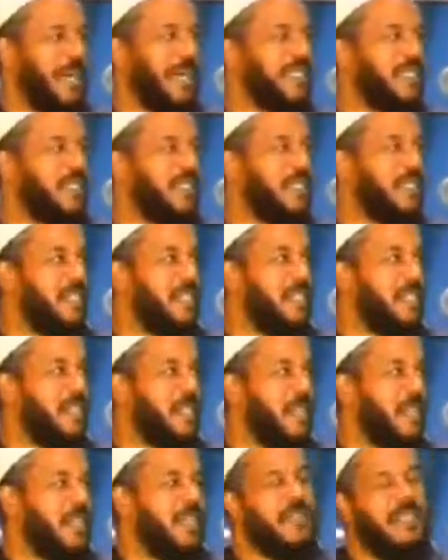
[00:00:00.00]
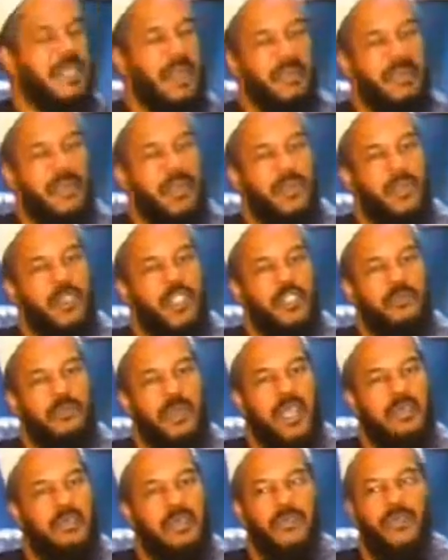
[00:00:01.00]
But it is something
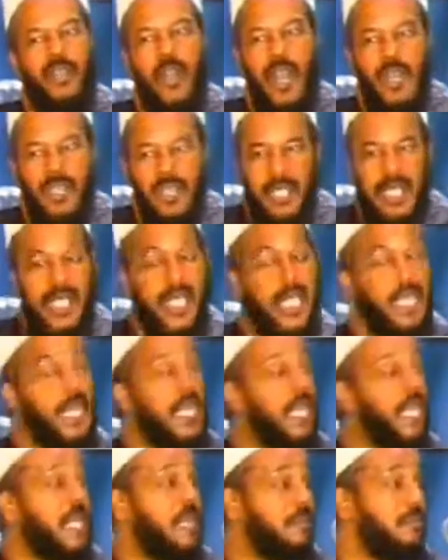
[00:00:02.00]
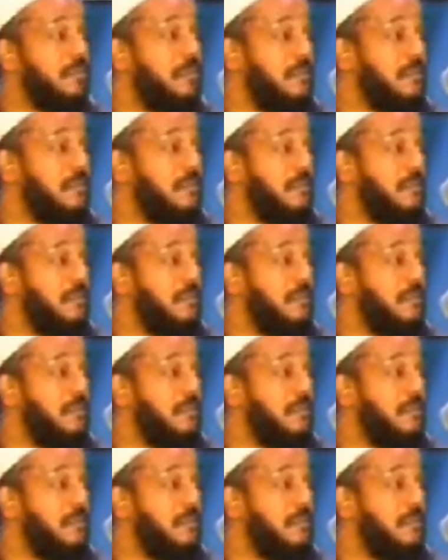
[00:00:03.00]
which may be fought legally,